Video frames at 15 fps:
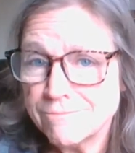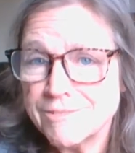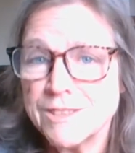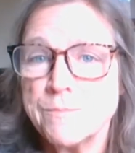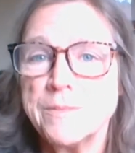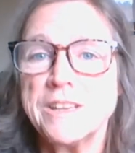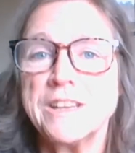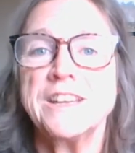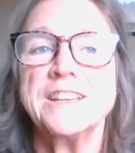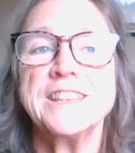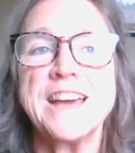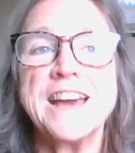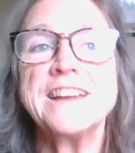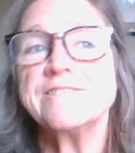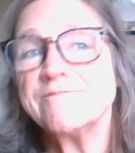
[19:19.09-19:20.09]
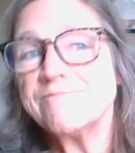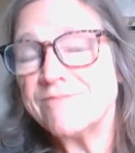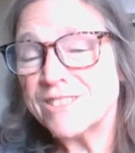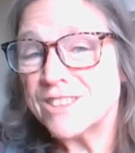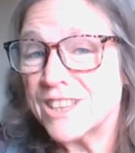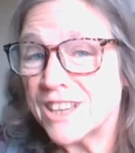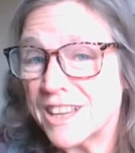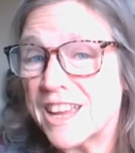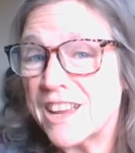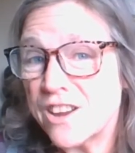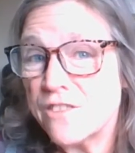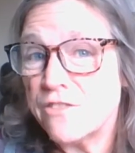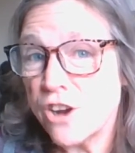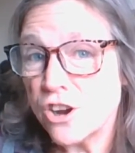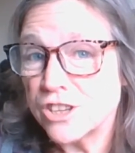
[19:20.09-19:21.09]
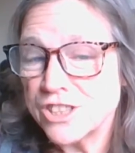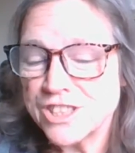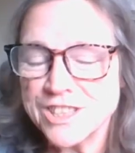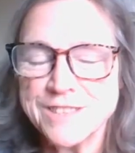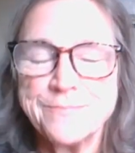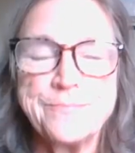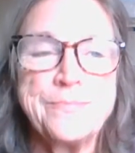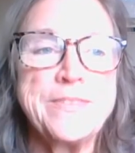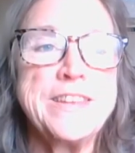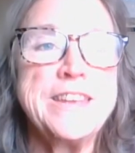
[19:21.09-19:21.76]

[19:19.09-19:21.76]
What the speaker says: something like that, The King of Hearts.